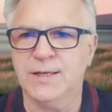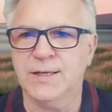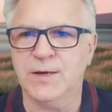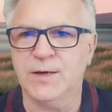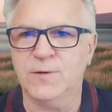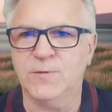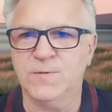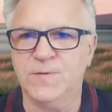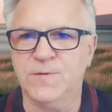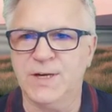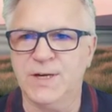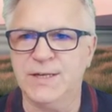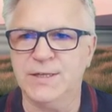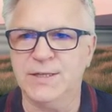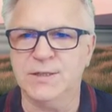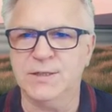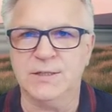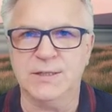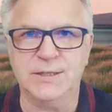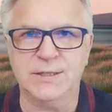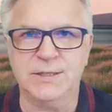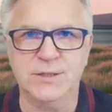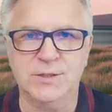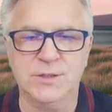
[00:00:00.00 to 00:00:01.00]
Now,
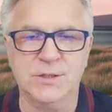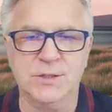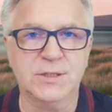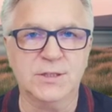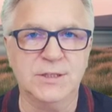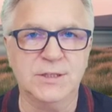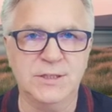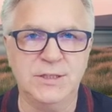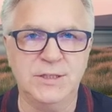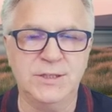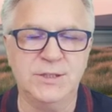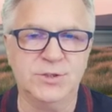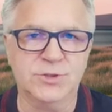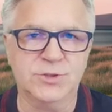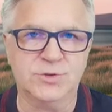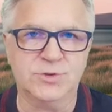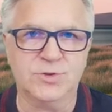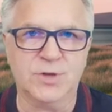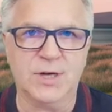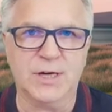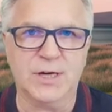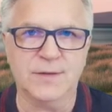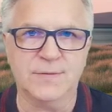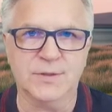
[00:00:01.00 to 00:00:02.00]
finally, you're going to need your
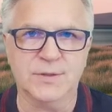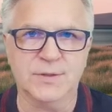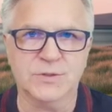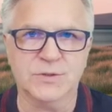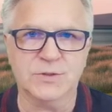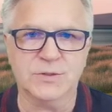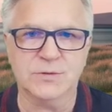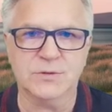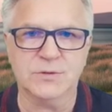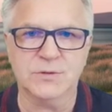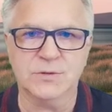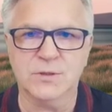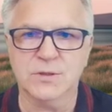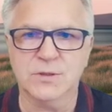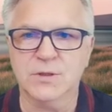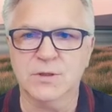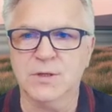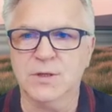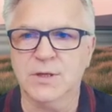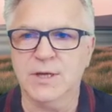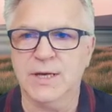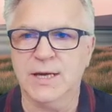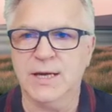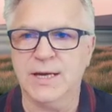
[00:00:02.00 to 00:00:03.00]
drivers.
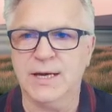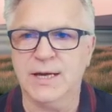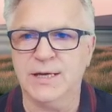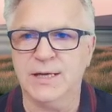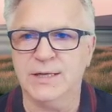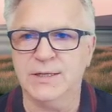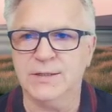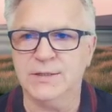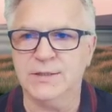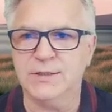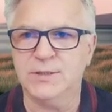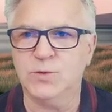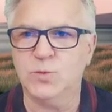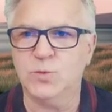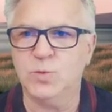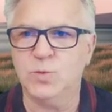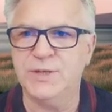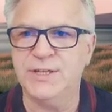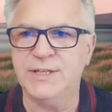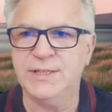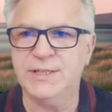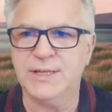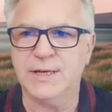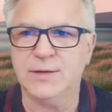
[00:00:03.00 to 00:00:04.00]
And
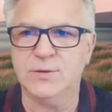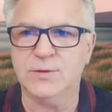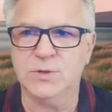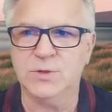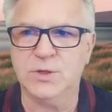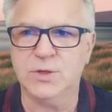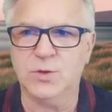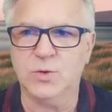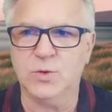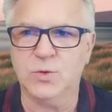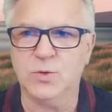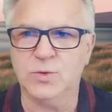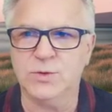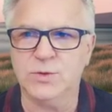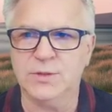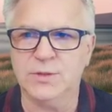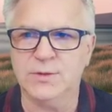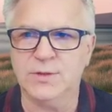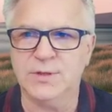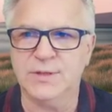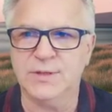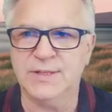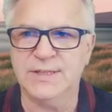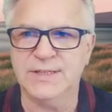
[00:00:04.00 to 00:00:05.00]
we download
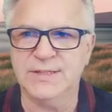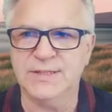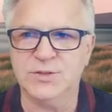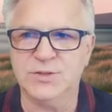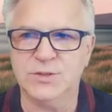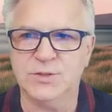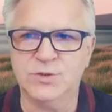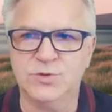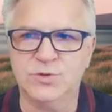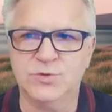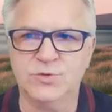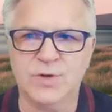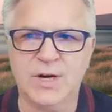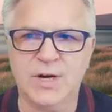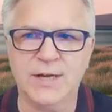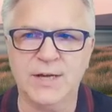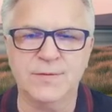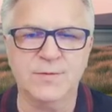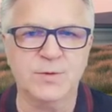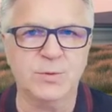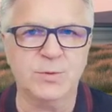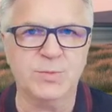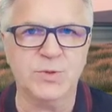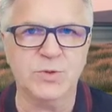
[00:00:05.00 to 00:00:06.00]
this
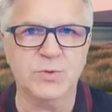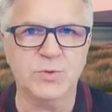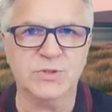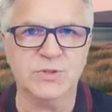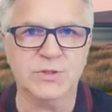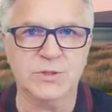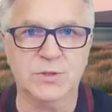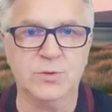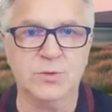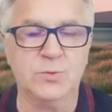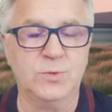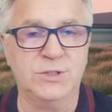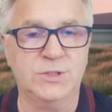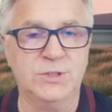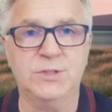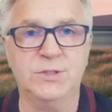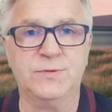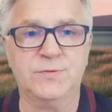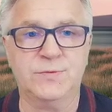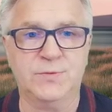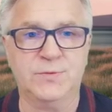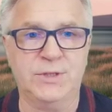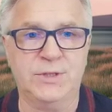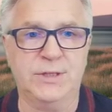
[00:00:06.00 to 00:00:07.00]
driver booster, which
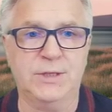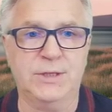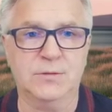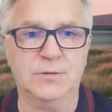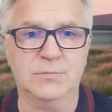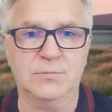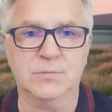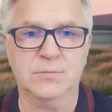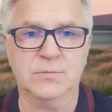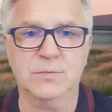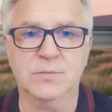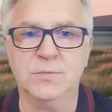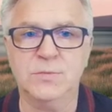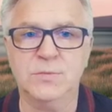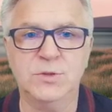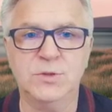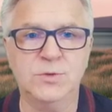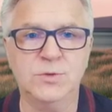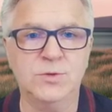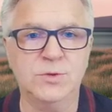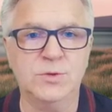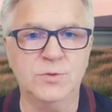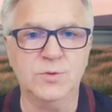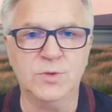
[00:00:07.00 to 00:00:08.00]
is free.
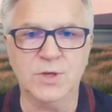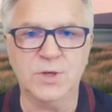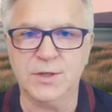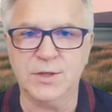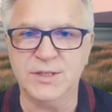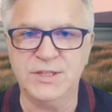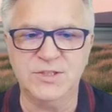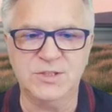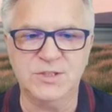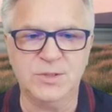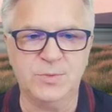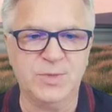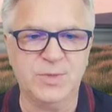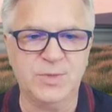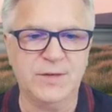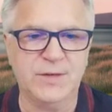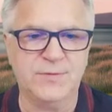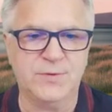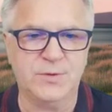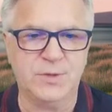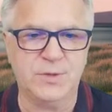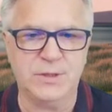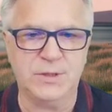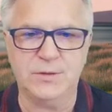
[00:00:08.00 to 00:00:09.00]
You do not need to
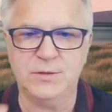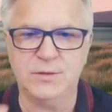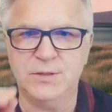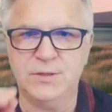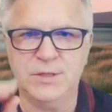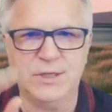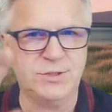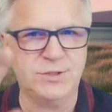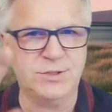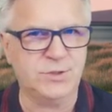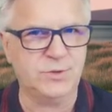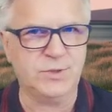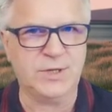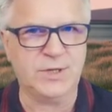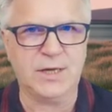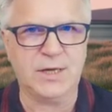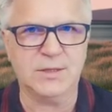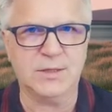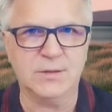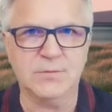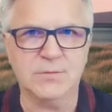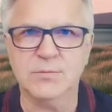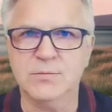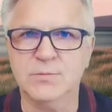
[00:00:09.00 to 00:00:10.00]
pay for it. Yes, you
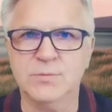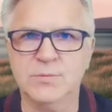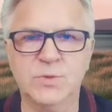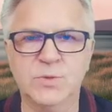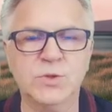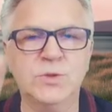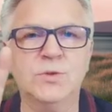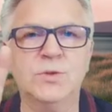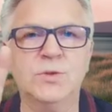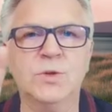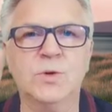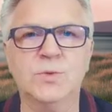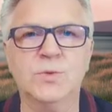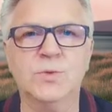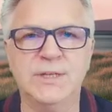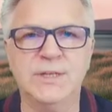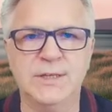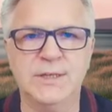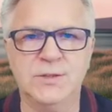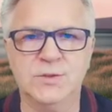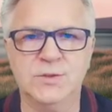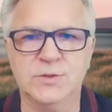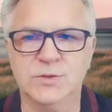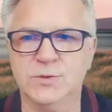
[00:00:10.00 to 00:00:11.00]
can, but you don't
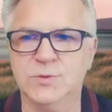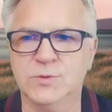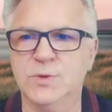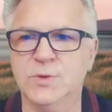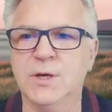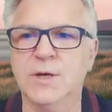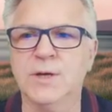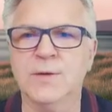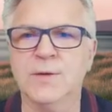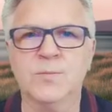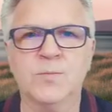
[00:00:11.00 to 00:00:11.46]
need to.